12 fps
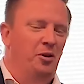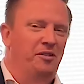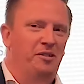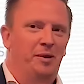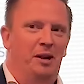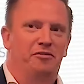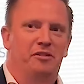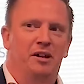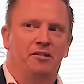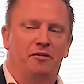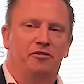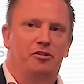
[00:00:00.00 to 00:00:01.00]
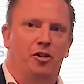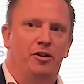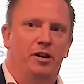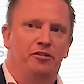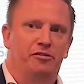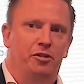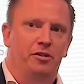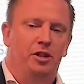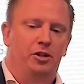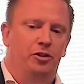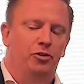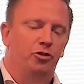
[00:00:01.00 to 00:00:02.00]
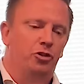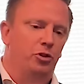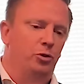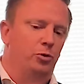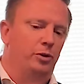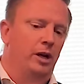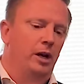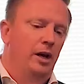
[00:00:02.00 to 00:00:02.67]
Something I've said as I started here in June,